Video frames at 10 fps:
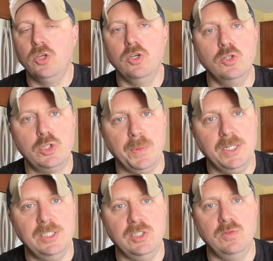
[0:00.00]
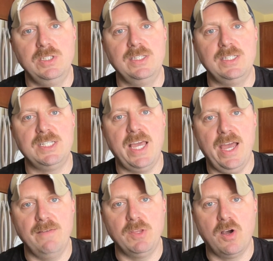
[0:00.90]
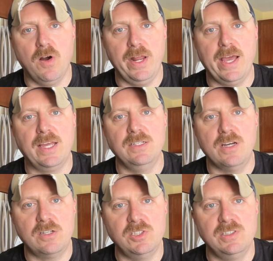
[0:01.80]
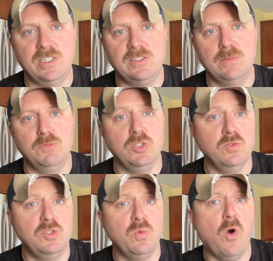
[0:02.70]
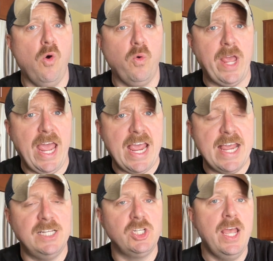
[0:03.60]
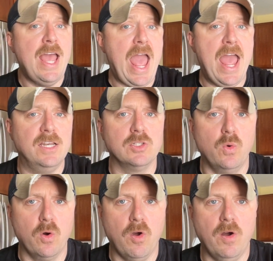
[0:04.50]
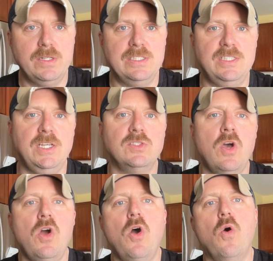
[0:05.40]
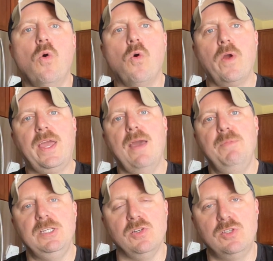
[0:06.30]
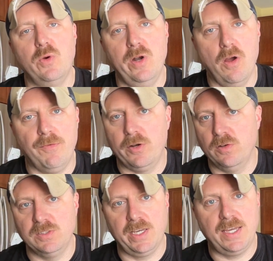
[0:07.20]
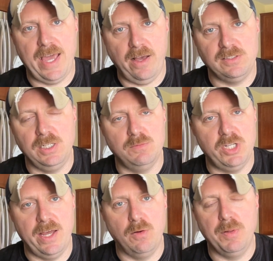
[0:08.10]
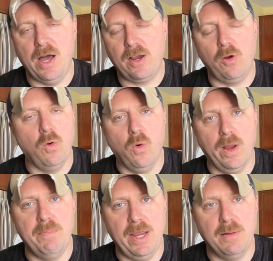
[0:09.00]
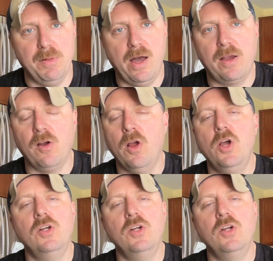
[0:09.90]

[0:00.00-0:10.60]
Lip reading: Usually due to the decay of the cardiac conduction system due to old age and or heart disease, or it can be due to an overdose like a calcium channel blocker or a beta blocker.